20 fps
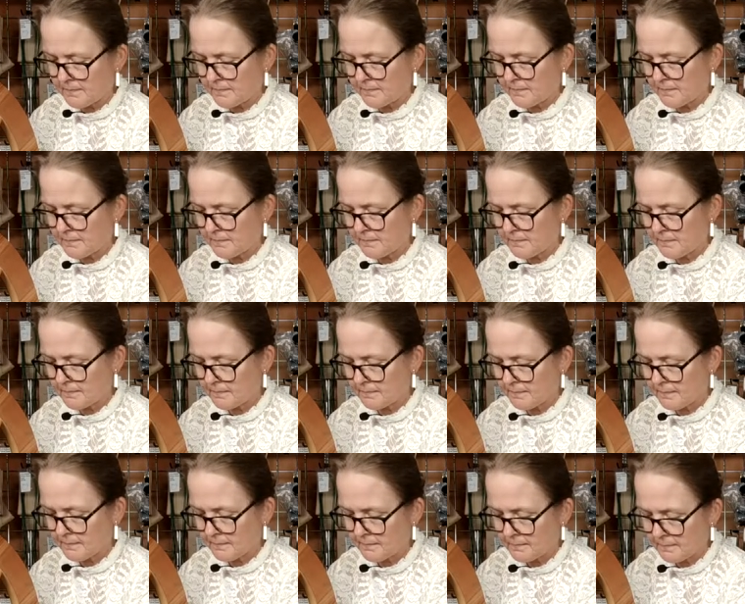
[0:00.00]

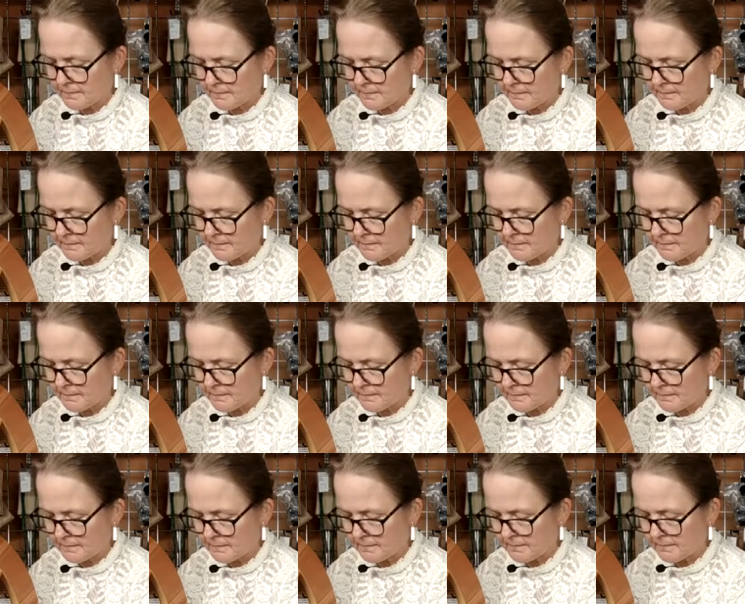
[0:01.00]

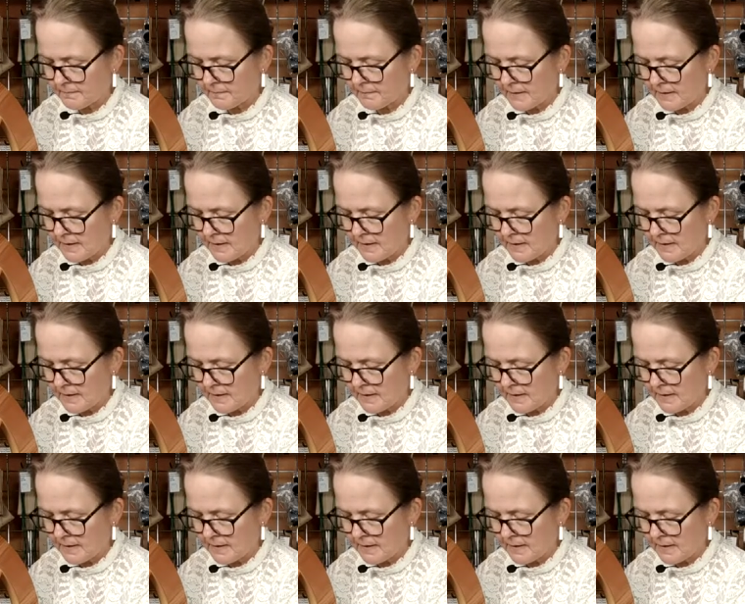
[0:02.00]
[no speech]